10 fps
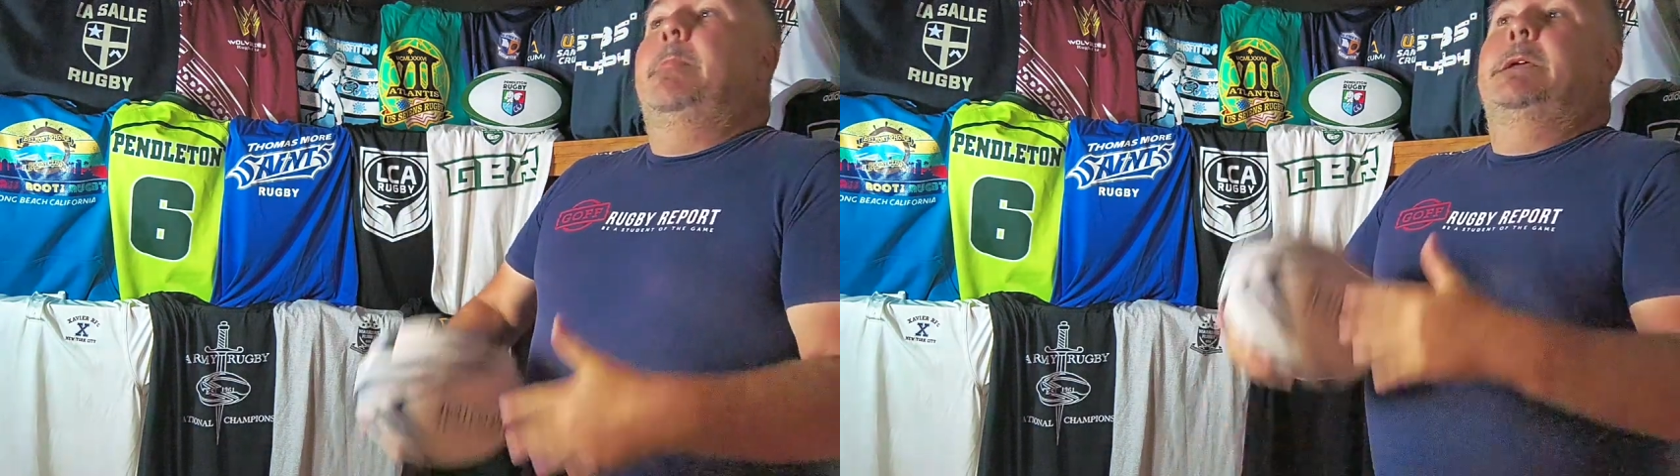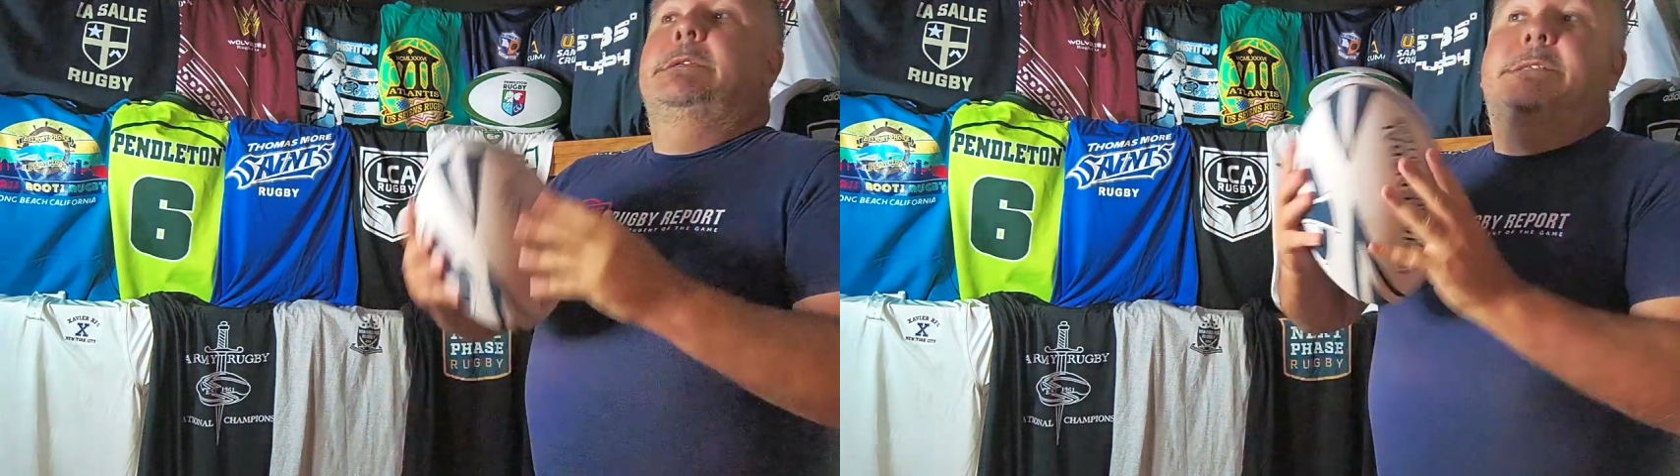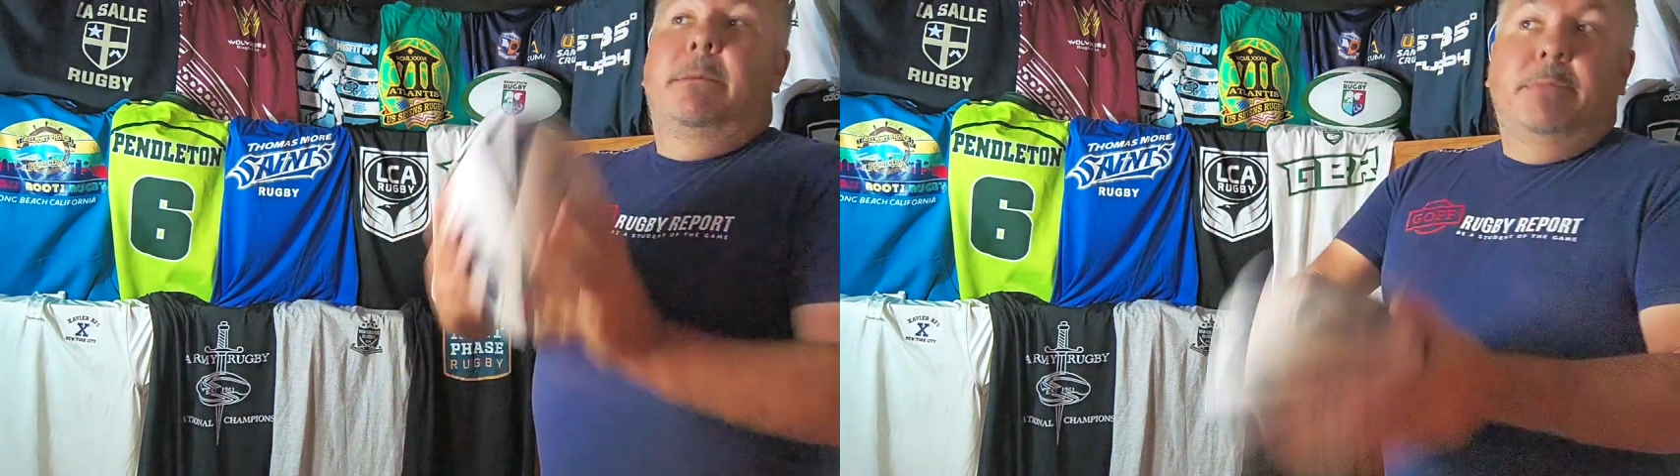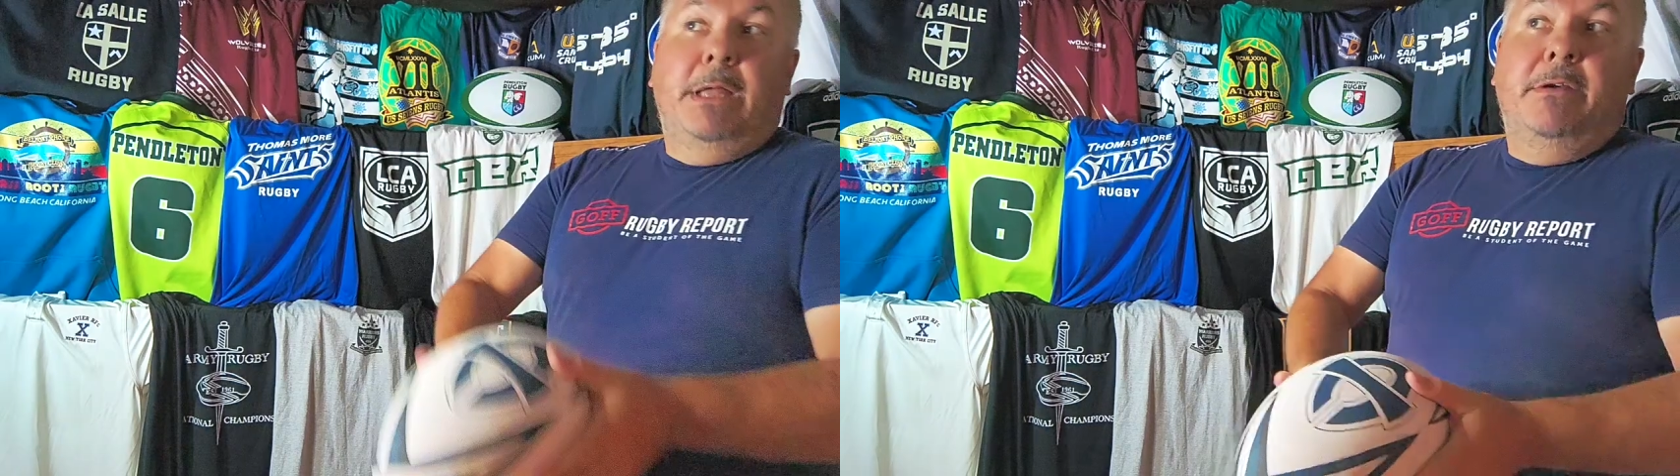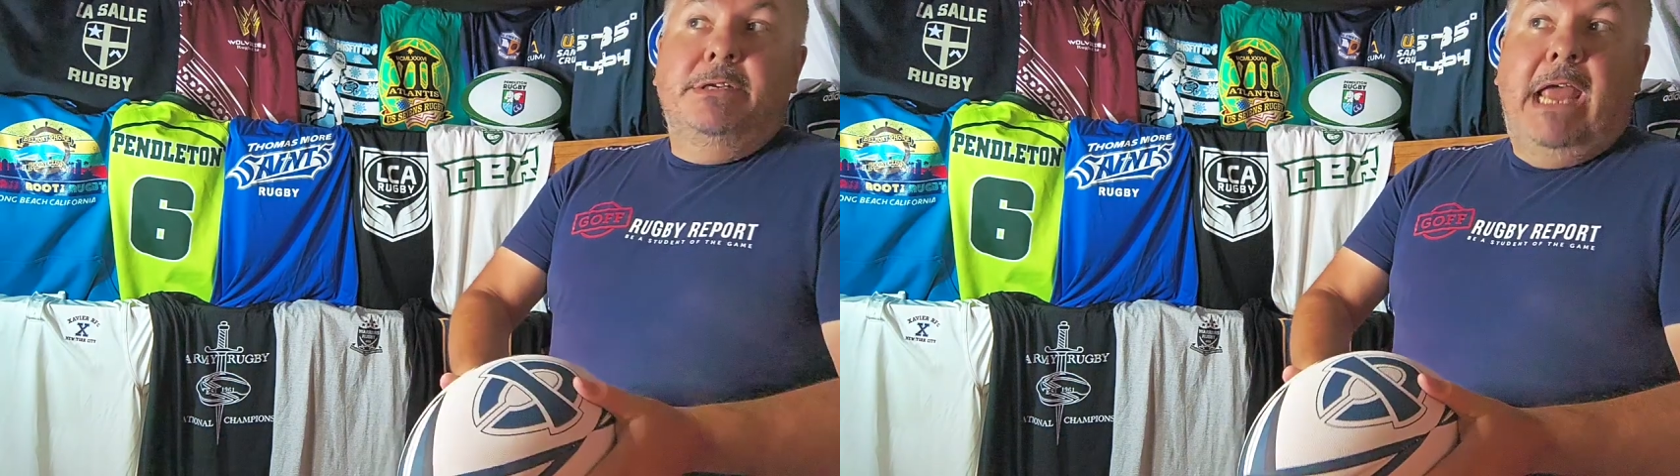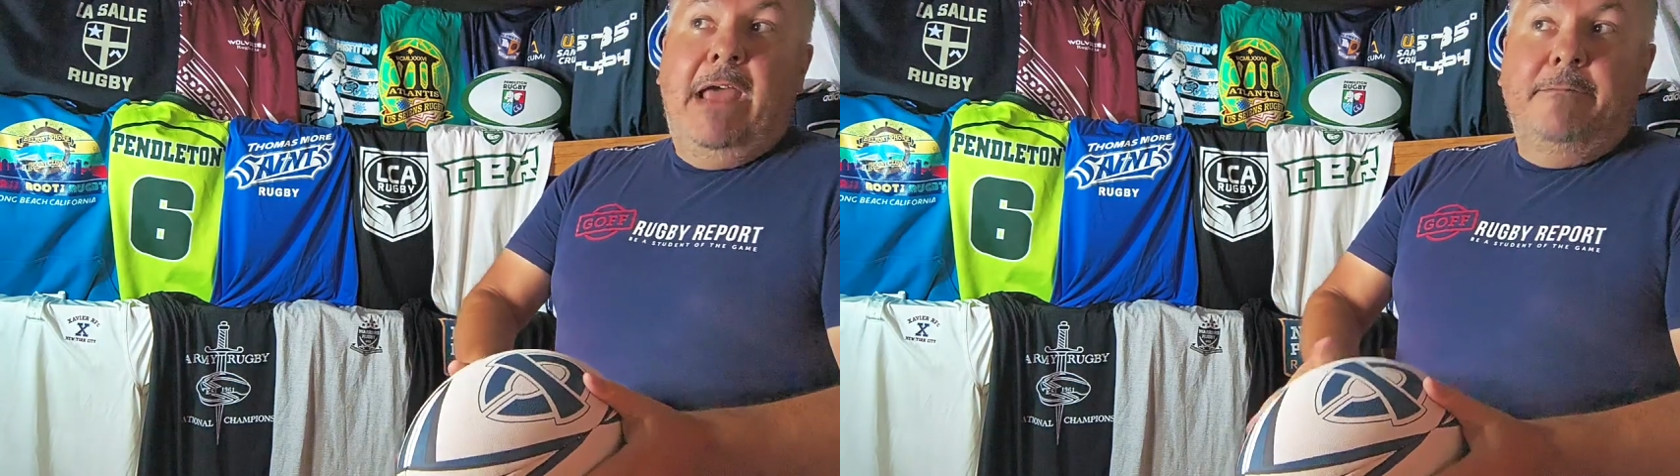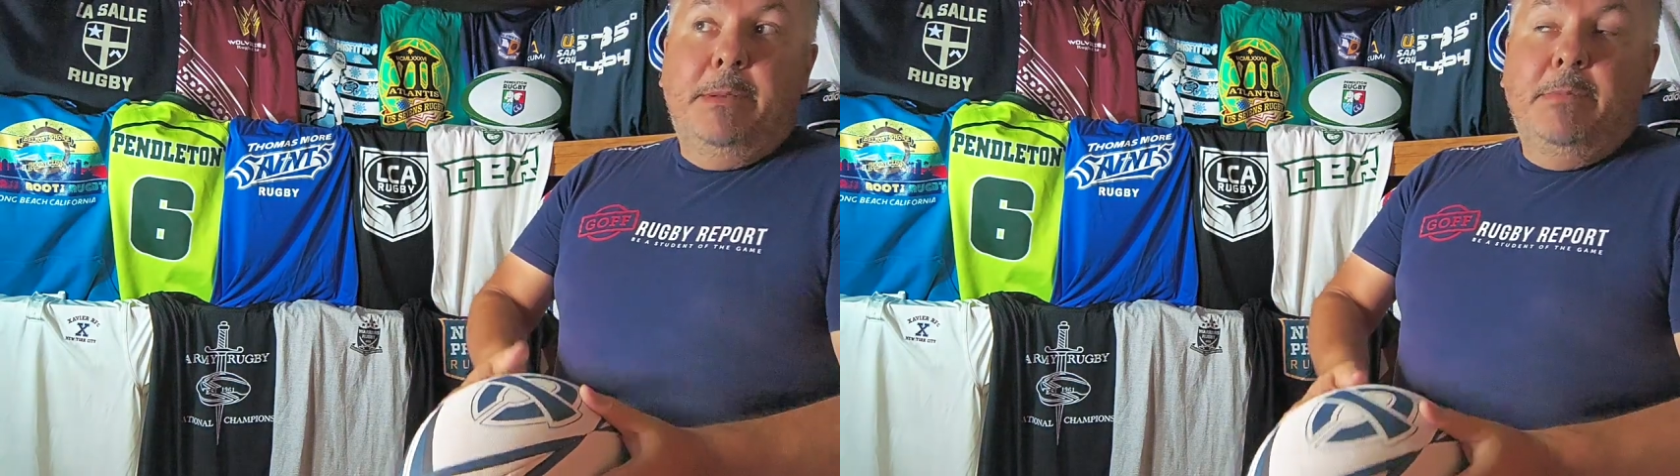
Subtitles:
Some players have been